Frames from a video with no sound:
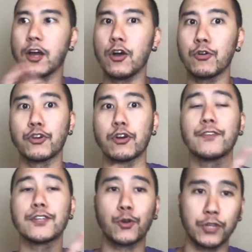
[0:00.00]
oh, you're a
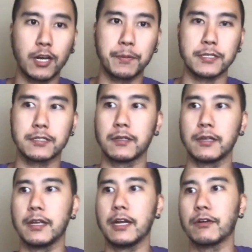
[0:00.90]
physical therapist in
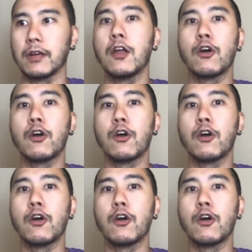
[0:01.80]
the area,